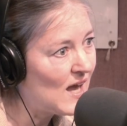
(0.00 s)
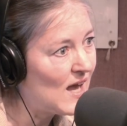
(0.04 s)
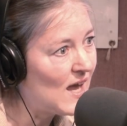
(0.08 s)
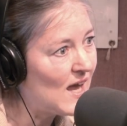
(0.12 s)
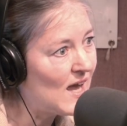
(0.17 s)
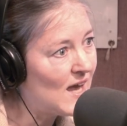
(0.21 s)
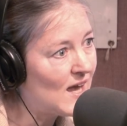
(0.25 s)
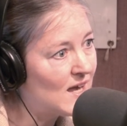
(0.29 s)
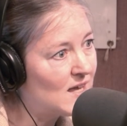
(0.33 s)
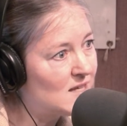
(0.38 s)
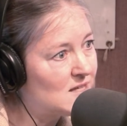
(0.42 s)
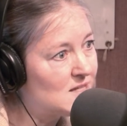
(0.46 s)

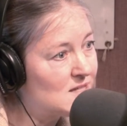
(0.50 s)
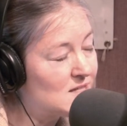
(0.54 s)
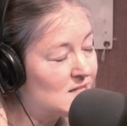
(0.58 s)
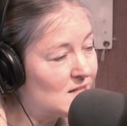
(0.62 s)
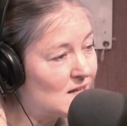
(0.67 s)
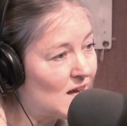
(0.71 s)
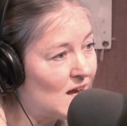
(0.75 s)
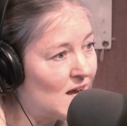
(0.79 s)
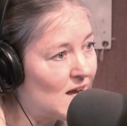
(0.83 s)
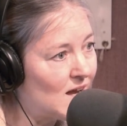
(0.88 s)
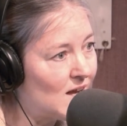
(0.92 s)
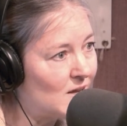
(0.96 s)
And
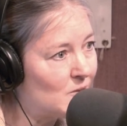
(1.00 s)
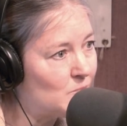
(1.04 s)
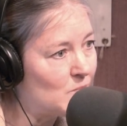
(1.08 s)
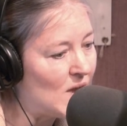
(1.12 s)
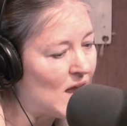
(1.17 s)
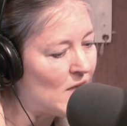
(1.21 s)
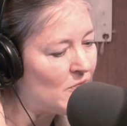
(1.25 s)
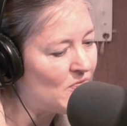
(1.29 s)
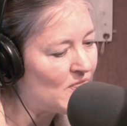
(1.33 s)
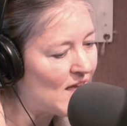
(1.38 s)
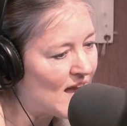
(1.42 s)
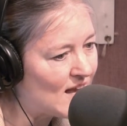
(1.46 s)

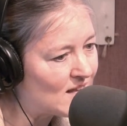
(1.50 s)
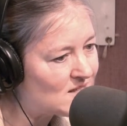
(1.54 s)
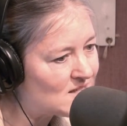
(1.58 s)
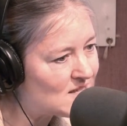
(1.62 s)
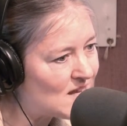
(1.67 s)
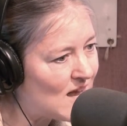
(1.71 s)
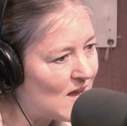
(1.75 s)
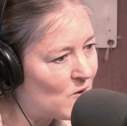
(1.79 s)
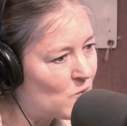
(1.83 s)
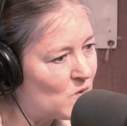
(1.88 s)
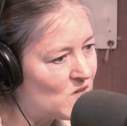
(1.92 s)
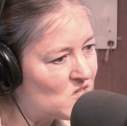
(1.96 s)
that's
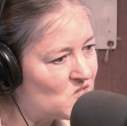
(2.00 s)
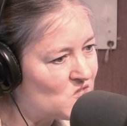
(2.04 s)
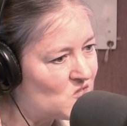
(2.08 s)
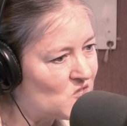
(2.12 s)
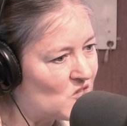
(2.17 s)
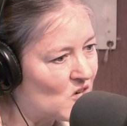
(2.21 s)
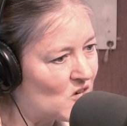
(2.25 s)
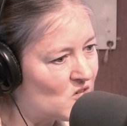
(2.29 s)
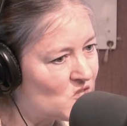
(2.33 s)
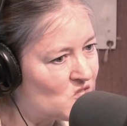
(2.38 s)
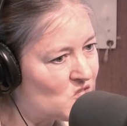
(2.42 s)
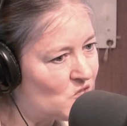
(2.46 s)
how we
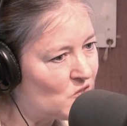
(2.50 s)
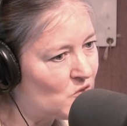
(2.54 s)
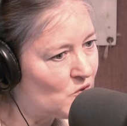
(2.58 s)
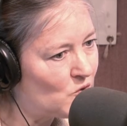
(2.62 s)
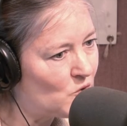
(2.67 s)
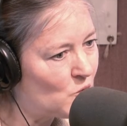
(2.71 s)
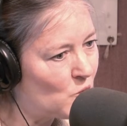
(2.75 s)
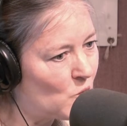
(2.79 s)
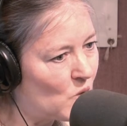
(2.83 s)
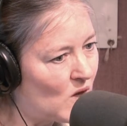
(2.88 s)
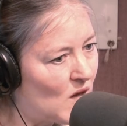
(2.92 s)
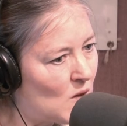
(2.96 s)
start
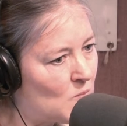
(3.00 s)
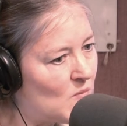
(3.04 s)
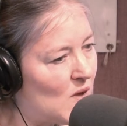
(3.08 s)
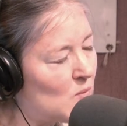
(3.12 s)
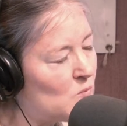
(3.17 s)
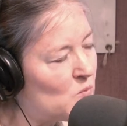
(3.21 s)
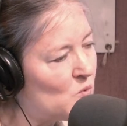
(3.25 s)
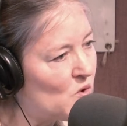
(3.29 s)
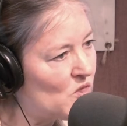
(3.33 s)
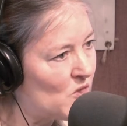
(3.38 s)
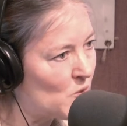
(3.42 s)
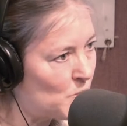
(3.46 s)
to come
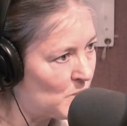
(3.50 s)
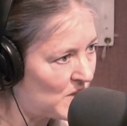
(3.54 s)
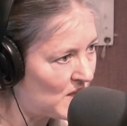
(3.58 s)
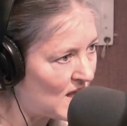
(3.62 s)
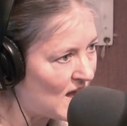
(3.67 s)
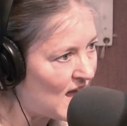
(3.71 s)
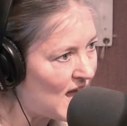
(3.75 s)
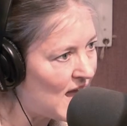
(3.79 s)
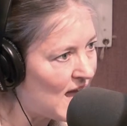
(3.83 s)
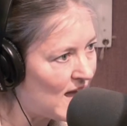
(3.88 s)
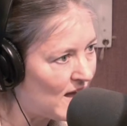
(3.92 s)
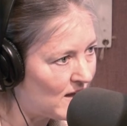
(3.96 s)
up with a
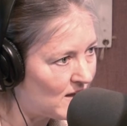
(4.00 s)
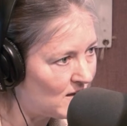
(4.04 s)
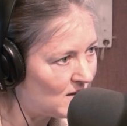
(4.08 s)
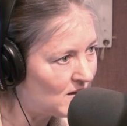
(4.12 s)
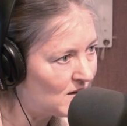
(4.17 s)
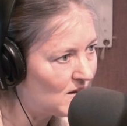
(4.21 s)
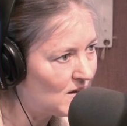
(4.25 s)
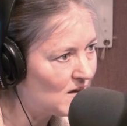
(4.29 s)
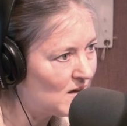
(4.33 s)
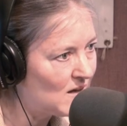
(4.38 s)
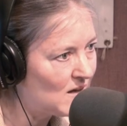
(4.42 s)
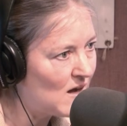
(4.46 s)
plan
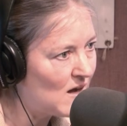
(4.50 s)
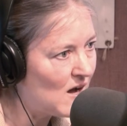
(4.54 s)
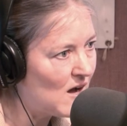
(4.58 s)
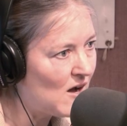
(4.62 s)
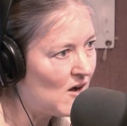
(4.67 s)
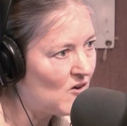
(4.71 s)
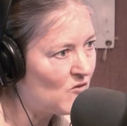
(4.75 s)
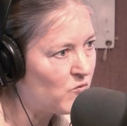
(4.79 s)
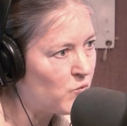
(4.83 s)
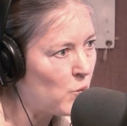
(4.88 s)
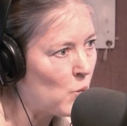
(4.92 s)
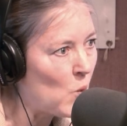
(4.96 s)

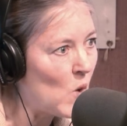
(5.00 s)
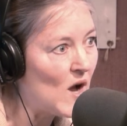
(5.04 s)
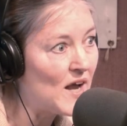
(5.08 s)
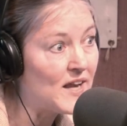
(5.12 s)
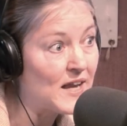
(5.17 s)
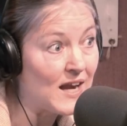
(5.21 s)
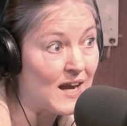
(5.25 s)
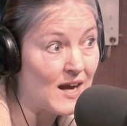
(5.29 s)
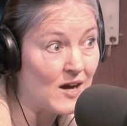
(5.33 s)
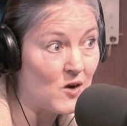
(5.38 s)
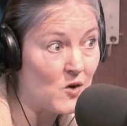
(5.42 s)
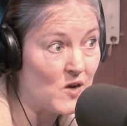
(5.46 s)
of
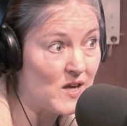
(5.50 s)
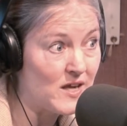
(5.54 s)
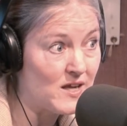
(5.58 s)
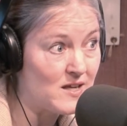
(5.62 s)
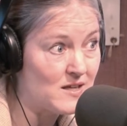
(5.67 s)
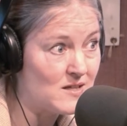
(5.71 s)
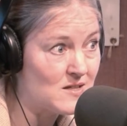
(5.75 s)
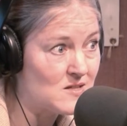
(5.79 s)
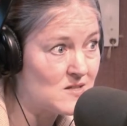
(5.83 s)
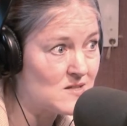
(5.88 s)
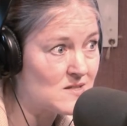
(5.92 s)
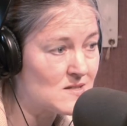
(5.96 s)
what
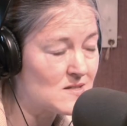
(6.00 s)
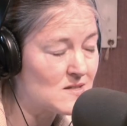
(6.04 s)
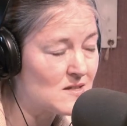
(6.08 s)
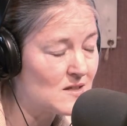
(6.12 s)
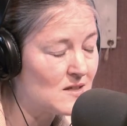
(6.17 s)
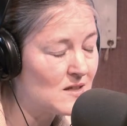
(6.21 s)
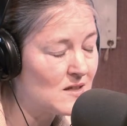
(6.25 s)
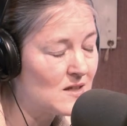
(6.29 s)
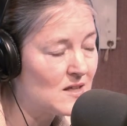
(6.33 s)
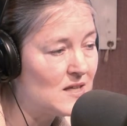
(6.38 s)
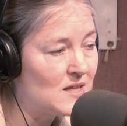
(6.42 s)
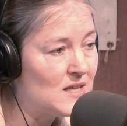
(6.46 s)
areas
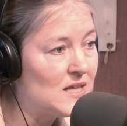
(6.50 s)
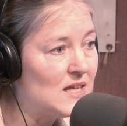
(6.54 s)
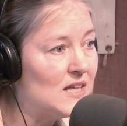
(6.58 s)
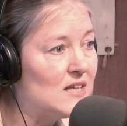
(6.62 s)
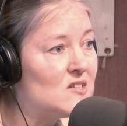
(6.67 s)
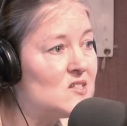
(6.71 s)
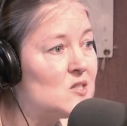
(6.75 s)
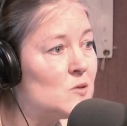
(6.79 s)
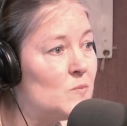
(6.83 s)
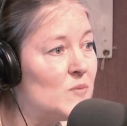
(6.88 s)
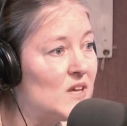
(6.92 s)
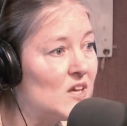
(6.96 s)

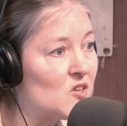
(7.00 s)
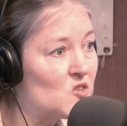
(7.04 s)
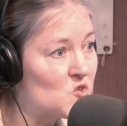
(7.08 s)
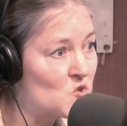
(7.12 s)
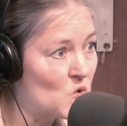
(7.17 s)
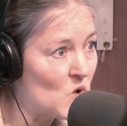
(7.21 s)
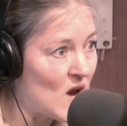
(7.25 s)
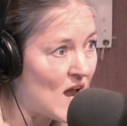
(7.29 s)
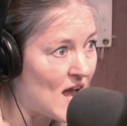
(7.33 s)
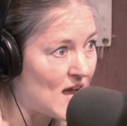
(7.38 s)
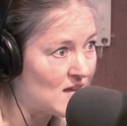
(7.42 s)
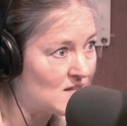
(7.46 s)
need to be
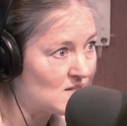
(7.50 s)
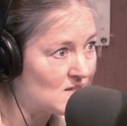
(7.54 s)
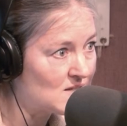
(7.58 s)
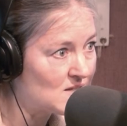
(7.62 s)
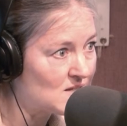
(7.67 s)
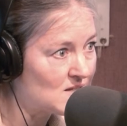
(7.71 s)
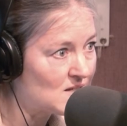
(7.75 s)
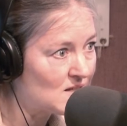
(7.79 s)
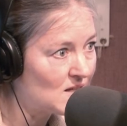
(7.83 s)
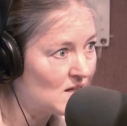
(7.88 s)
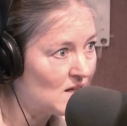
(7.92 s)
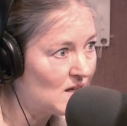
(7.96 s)

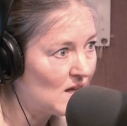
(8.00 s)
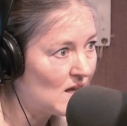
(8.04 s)
addressed.